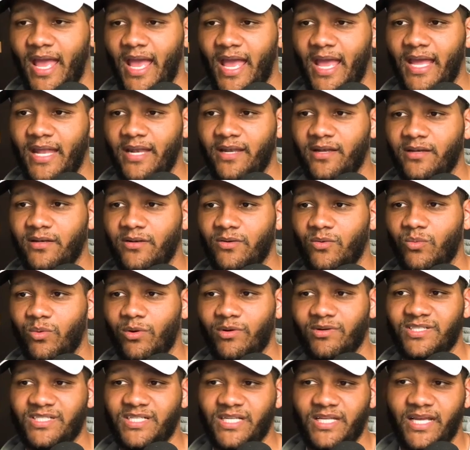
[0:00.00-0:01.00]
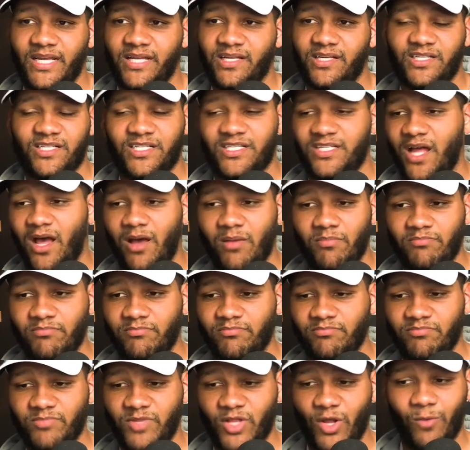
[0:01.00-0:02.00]
And we're seeing
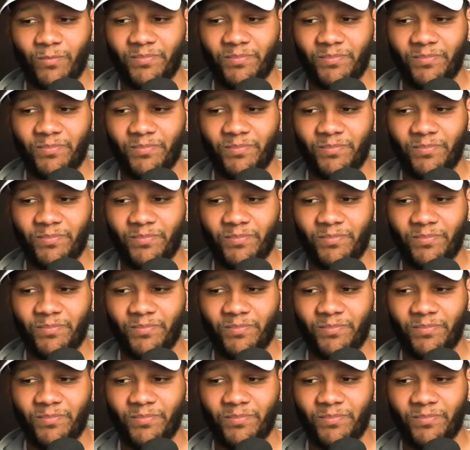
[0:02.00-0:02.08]
some,